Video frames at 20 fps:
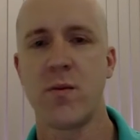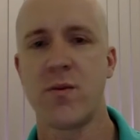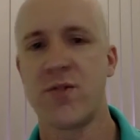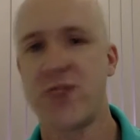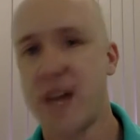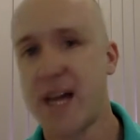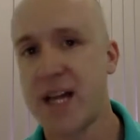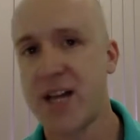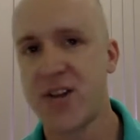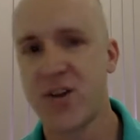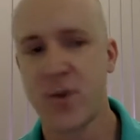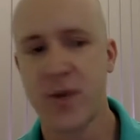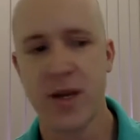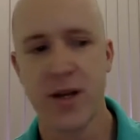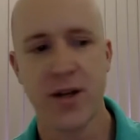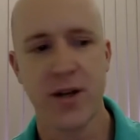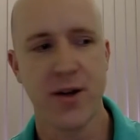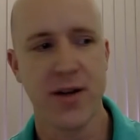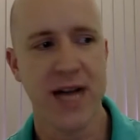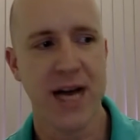change we
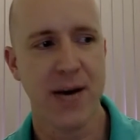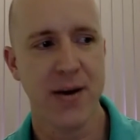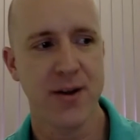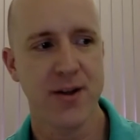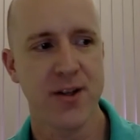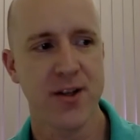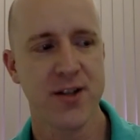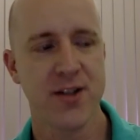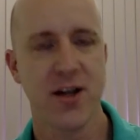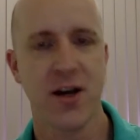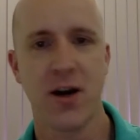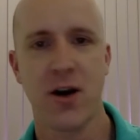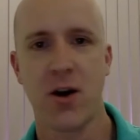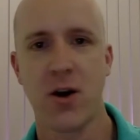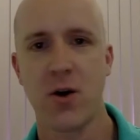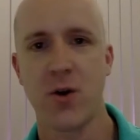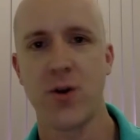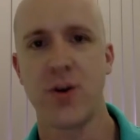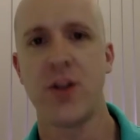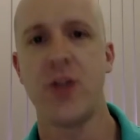could do now is to start a
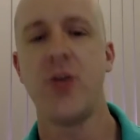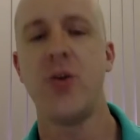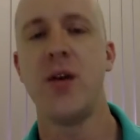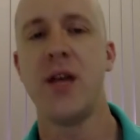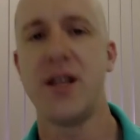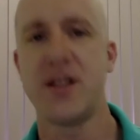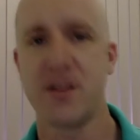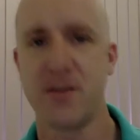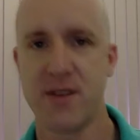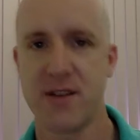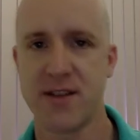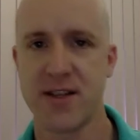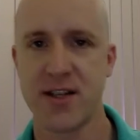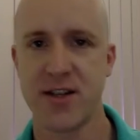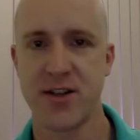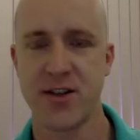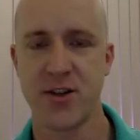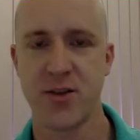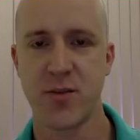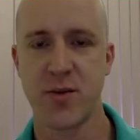whole new list of
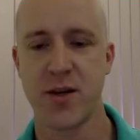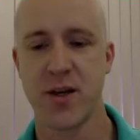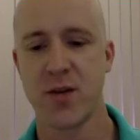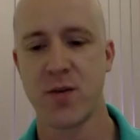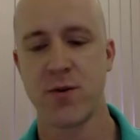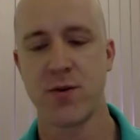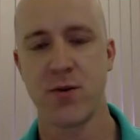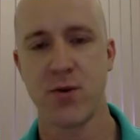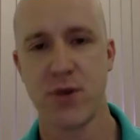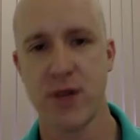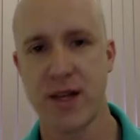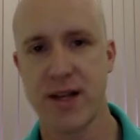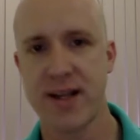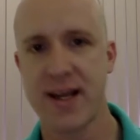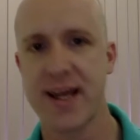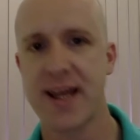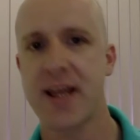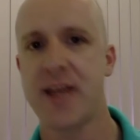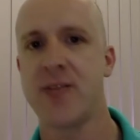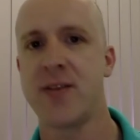decisions because we've already
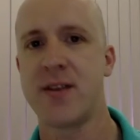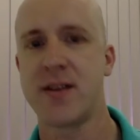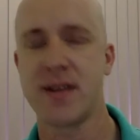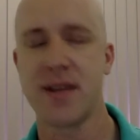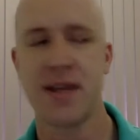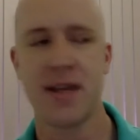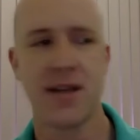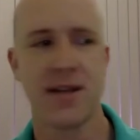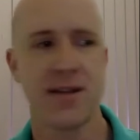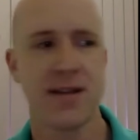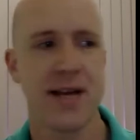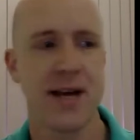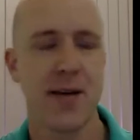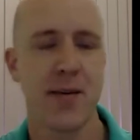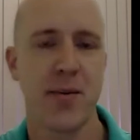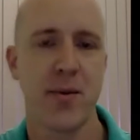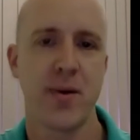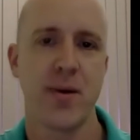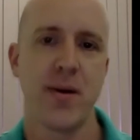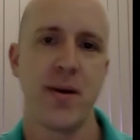taken this key
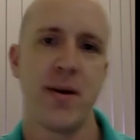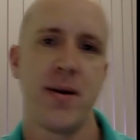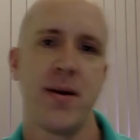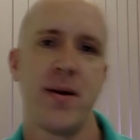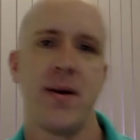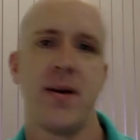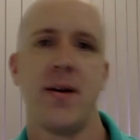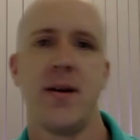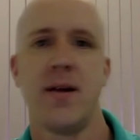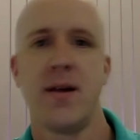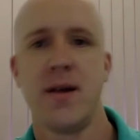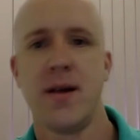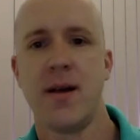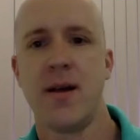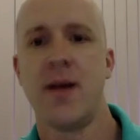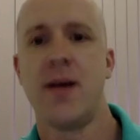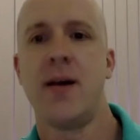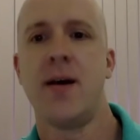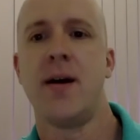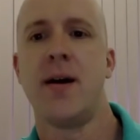step.
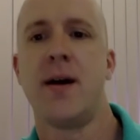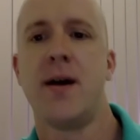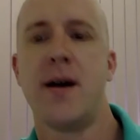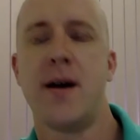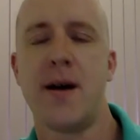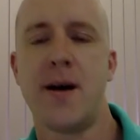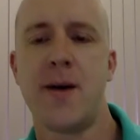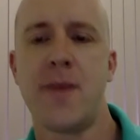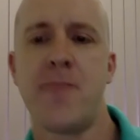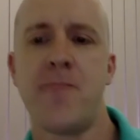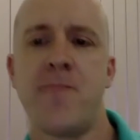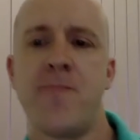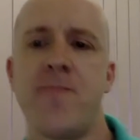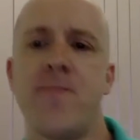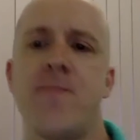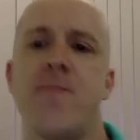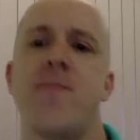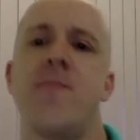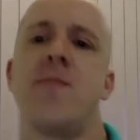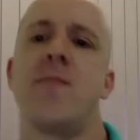Um,
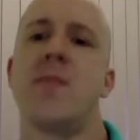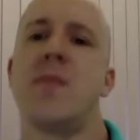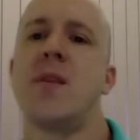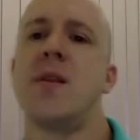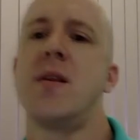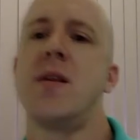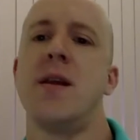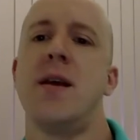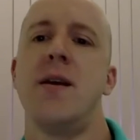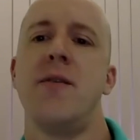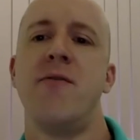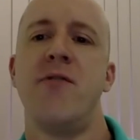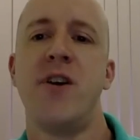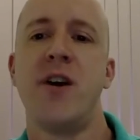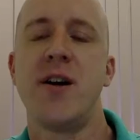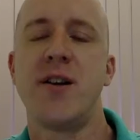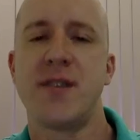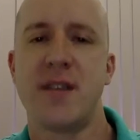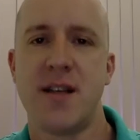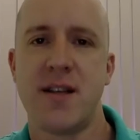
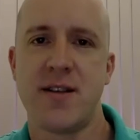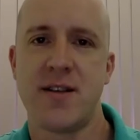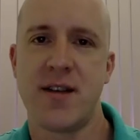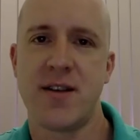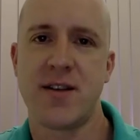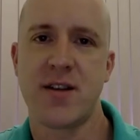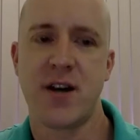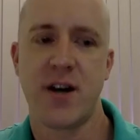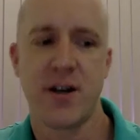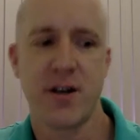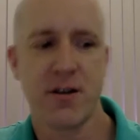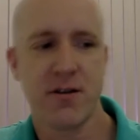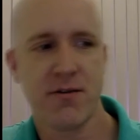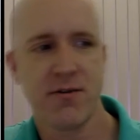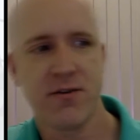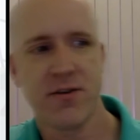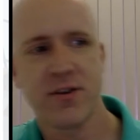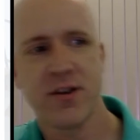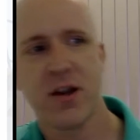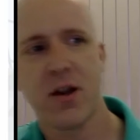versus this kind
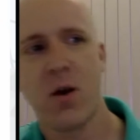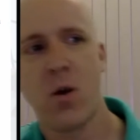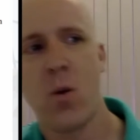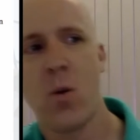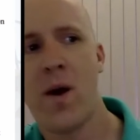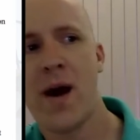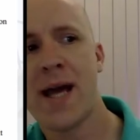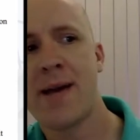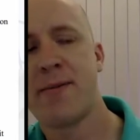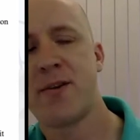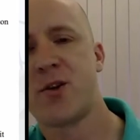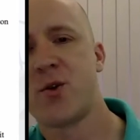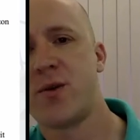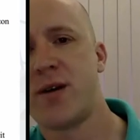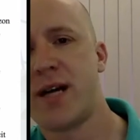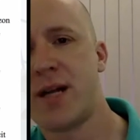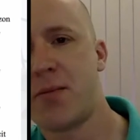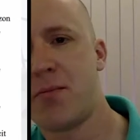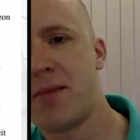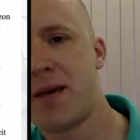of there's a long way
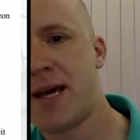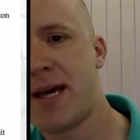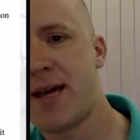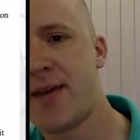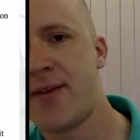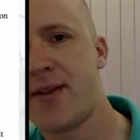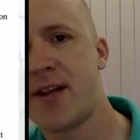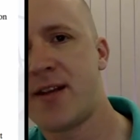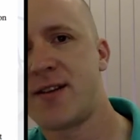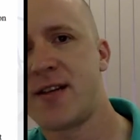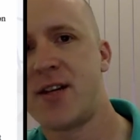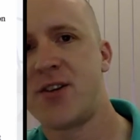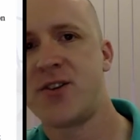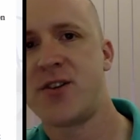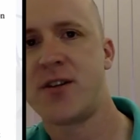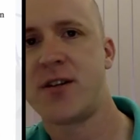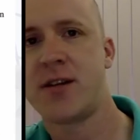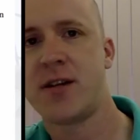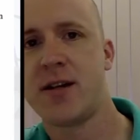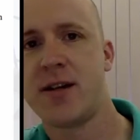between me and the
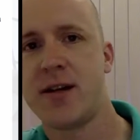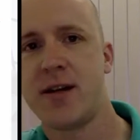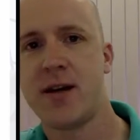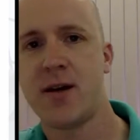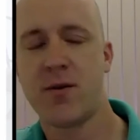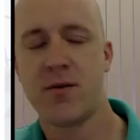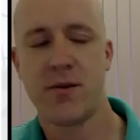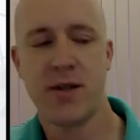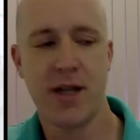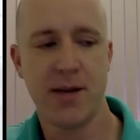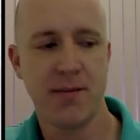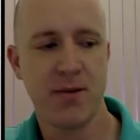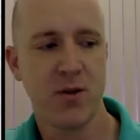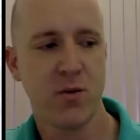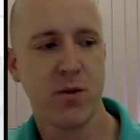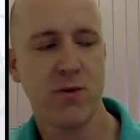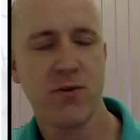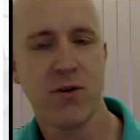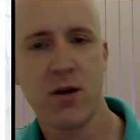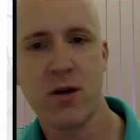decision, you know,
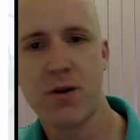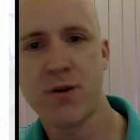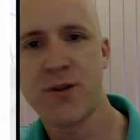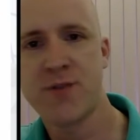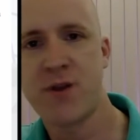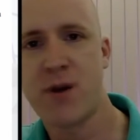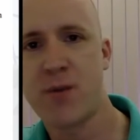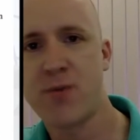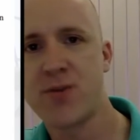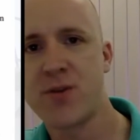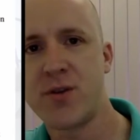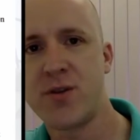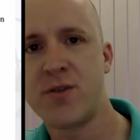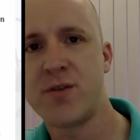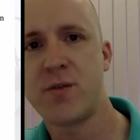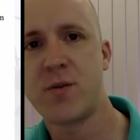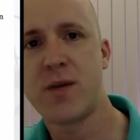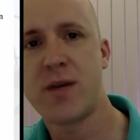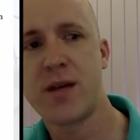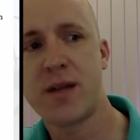and we've got lots of options,
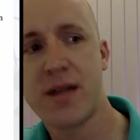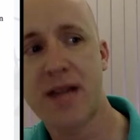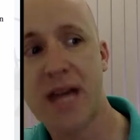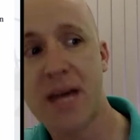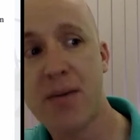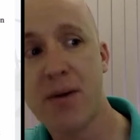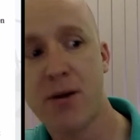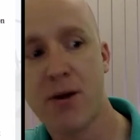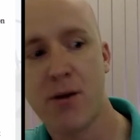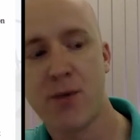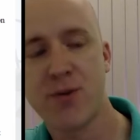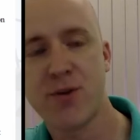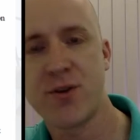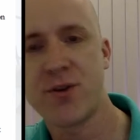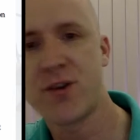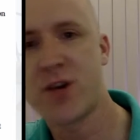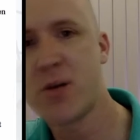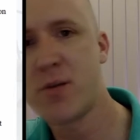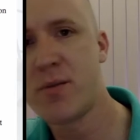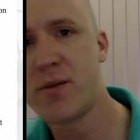and we can keep our
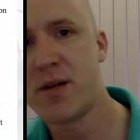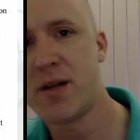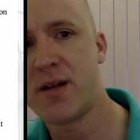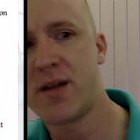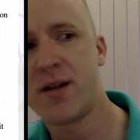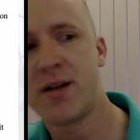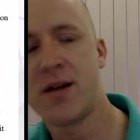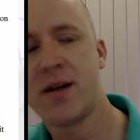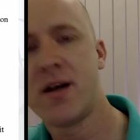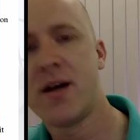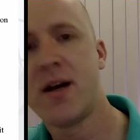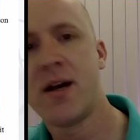options open in,